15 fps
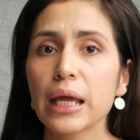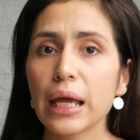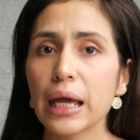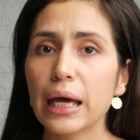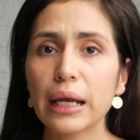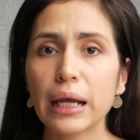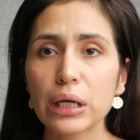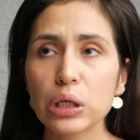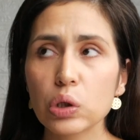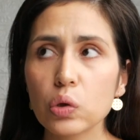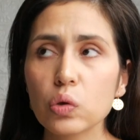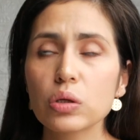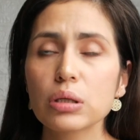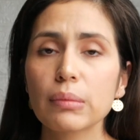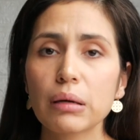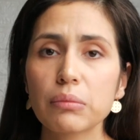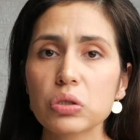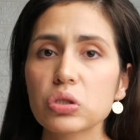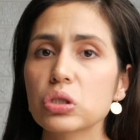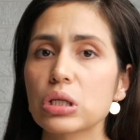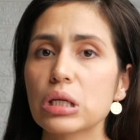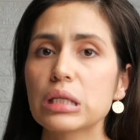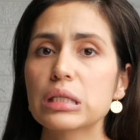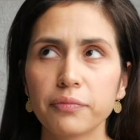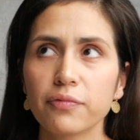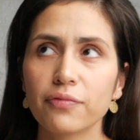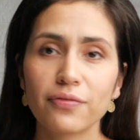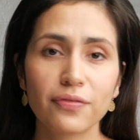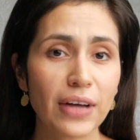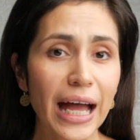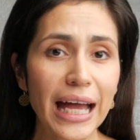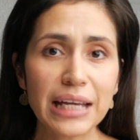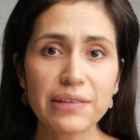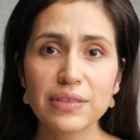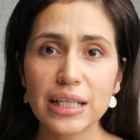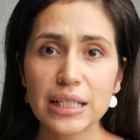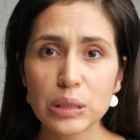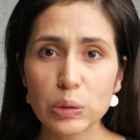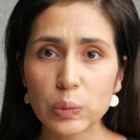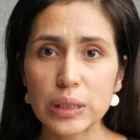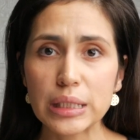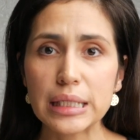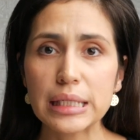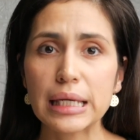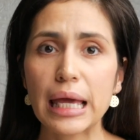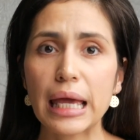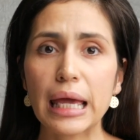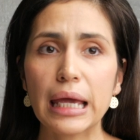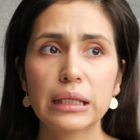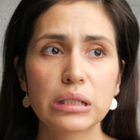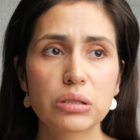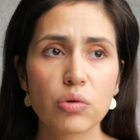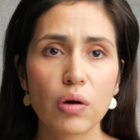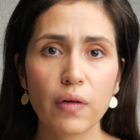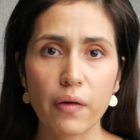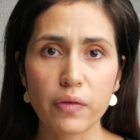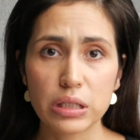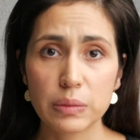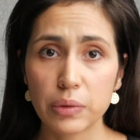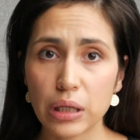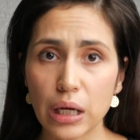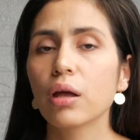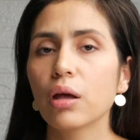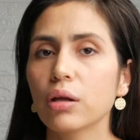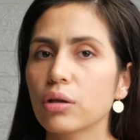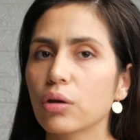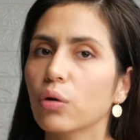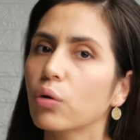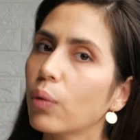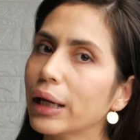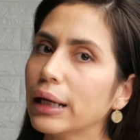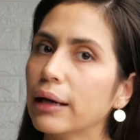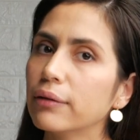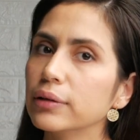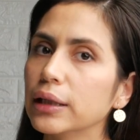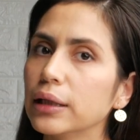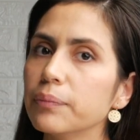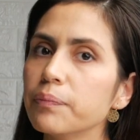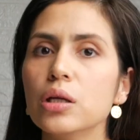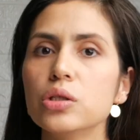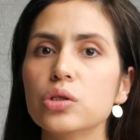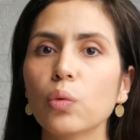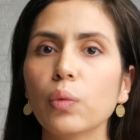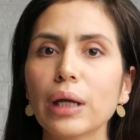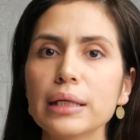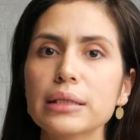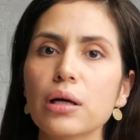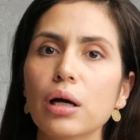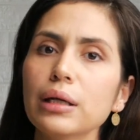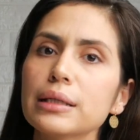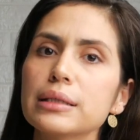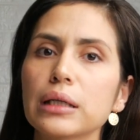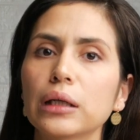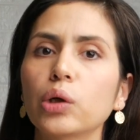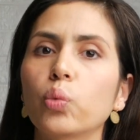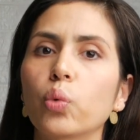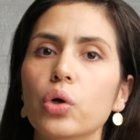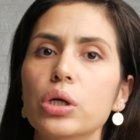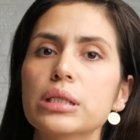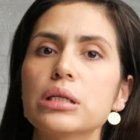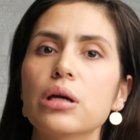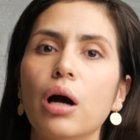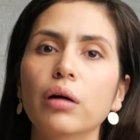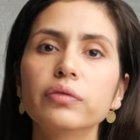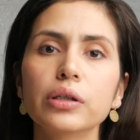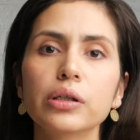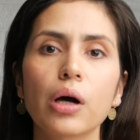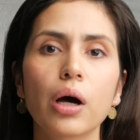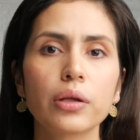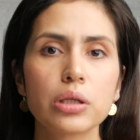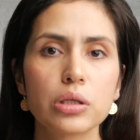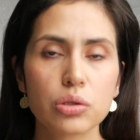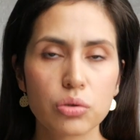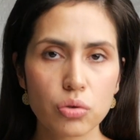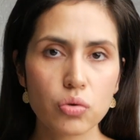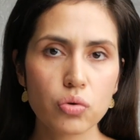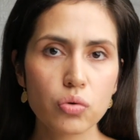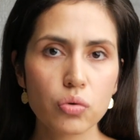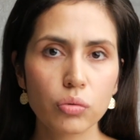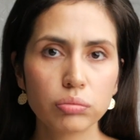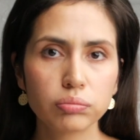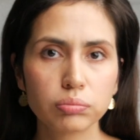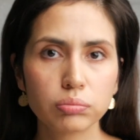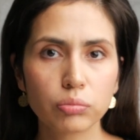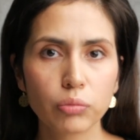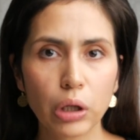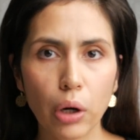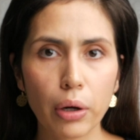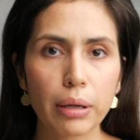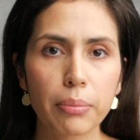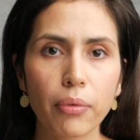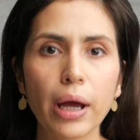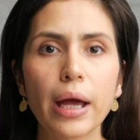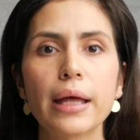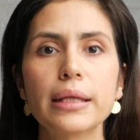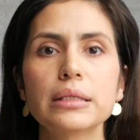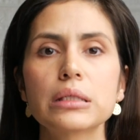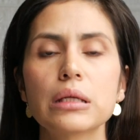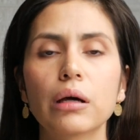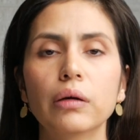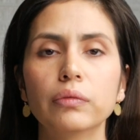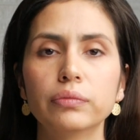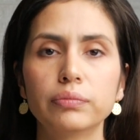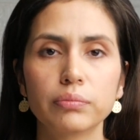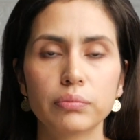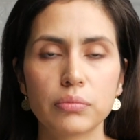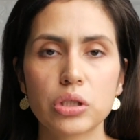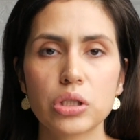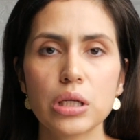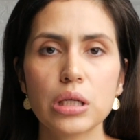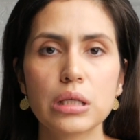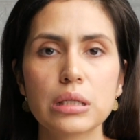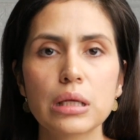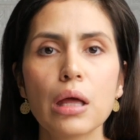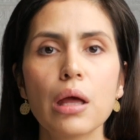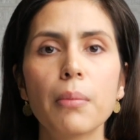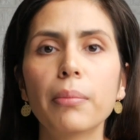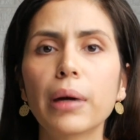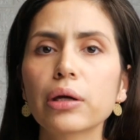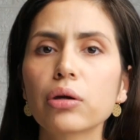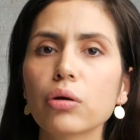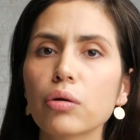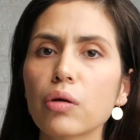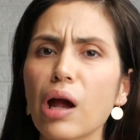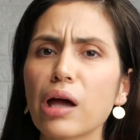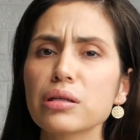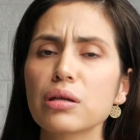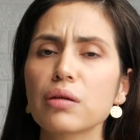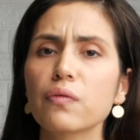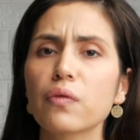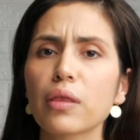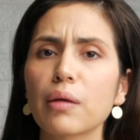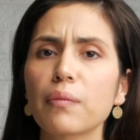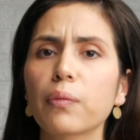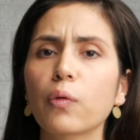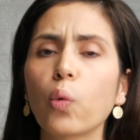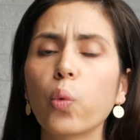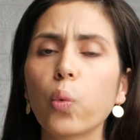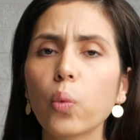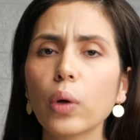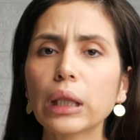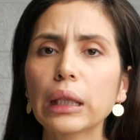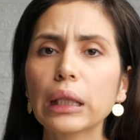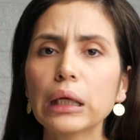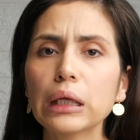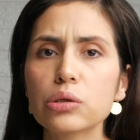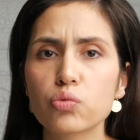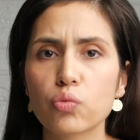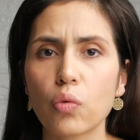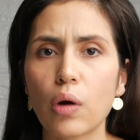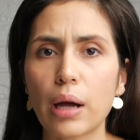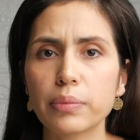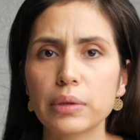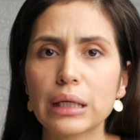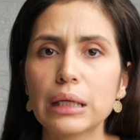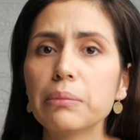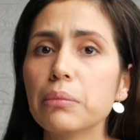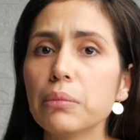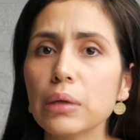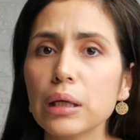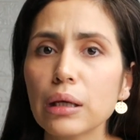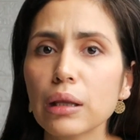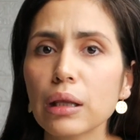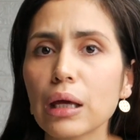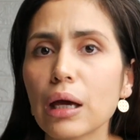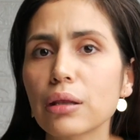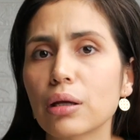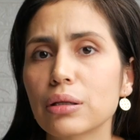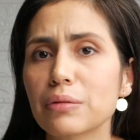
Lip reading: And I used my machines 5 days a week, 8 to 12 hours per day. So quite heavily. So when I saw an extended warranty offered on these new regarded brands of machines, my curiosity for them quickly dropped. Immediately I thought to